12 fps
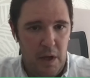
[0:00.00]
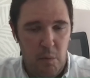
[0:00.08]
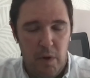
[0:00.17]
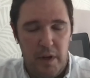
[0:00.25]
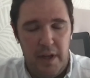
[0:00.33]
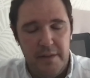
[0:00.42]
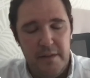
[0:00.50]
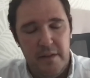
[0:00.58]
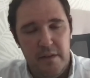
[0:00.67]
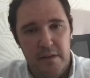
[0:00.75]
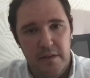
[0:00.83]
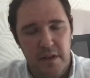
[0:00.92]
I work
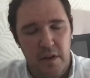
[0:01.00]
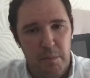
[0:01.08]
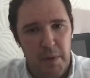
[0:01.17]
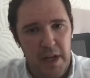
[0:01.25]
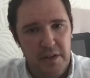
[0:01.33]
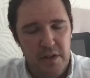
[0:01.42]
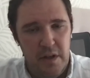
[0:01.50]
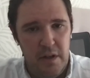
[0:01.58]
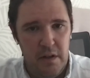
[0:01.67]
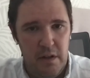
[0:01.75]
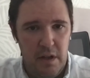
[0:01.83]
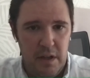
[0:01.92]
as senior
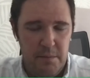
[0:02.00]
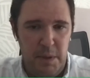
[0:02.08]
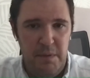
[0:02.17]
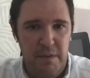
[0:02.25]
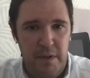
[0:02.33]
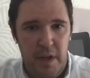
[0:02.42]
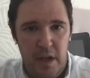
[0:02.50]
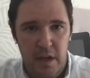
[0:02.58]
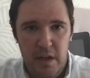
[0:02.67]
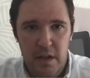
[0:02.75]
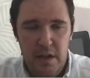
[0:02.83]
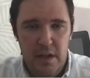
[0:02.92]
manager at
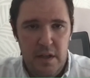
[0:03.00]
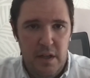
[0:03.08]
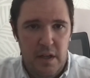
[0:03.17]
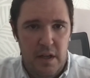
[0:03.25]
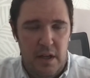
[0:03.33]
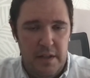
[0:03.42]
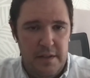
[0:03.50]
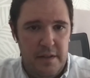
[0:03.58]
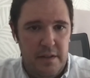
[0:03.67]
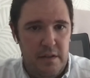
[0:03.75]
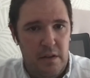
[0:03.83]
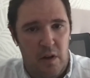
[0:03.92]
BBVA
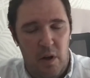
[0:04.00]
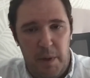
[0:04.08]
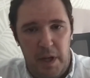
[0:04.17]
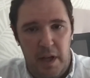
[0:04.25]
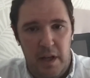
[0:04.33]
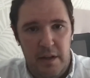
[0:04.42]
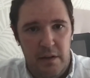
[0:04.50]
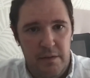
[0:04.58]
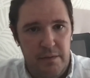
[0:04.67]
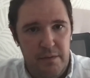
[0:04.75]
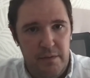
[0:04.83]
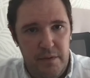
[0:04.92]
as global head
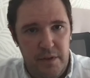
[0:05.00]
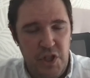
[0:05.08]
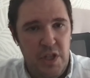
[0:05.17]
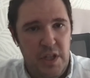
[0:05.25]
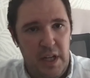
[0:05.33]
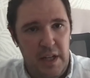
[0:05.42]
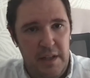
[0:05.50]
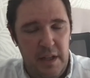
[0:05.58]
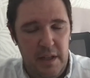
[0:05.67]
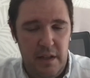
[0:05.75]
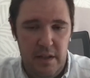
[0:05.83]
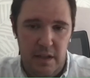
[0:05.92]
of digital
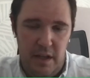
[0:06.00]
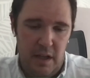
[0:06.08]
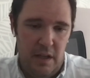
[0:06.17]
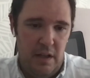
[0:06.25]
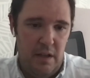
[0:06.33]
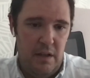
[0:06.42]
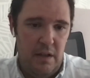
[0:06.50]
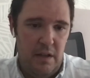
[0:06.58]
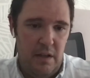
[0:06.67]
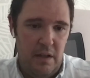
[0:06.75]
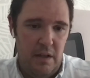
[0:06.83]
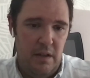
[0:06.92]
identity.
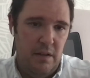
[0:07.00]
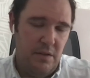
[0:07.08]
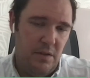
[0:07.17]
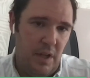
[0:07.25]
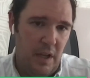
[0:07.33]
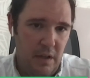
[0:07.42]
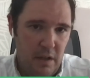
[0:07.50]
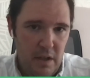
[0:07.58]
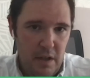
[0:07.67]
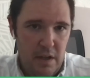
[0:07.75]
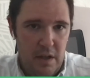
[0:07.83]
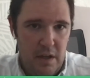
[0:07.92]
And today
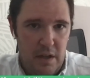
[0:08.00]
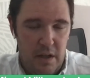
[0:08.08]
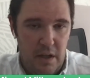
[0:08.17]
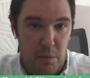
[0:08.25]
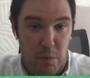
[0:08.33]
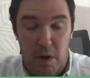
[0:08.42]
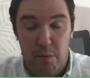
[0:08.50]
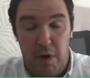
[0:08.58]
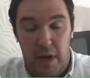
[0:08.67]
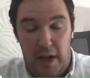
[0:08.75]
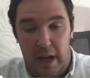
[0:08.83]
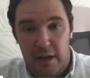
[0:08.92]
uh, we are
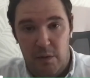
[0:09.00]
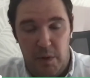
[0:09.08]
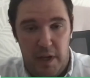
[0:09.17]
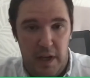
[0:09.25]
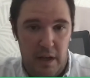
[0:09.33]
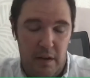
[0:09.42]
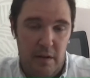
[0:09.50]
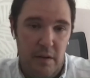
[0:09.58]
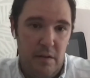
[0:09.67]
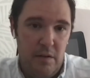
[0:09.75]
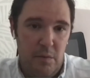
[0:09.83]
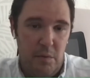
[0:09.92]
really glad we
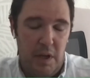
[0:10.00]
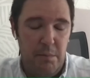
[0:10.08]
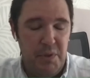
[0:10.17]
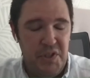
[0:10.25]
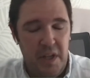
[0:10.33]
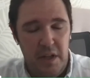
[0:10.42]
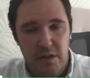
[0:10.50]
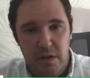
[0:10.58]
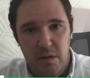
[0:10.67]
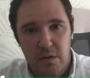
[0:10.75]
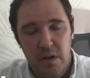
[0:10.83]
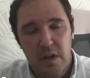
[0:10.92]
can, can present
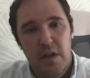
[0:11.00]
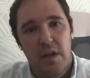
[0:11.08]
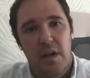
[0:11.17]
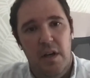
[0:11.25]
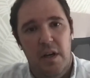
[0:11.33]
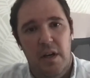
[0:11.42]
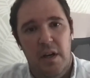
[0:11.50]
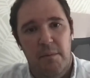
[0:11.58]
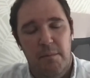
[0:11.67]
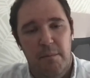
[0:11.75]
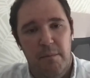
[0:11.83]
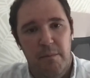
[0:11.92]
you
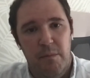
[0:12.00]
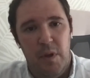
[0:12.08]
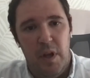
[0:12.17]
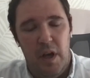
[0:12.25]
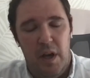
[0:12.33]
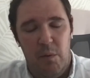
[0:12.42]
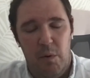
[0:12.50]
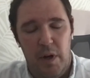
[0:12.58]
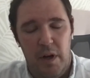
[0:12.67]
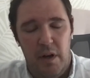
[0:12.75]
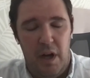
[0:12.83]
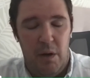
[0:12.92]
um,
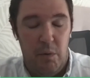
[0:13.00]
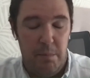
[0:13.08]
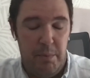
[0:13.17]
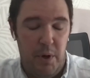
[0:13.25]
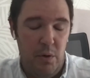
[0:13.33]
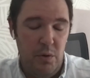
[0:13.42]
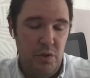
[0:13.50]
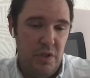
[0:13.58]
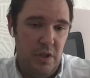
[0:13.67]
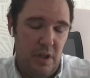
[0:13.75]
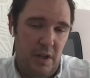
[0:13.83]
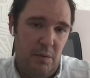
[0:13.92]
our, our
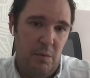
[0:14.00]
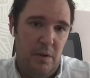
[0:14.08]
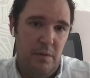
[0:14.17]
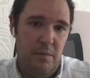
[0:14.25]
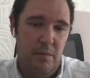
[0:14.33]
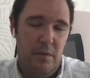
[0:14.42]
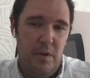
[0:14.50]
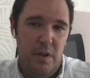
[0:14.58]
approach, our,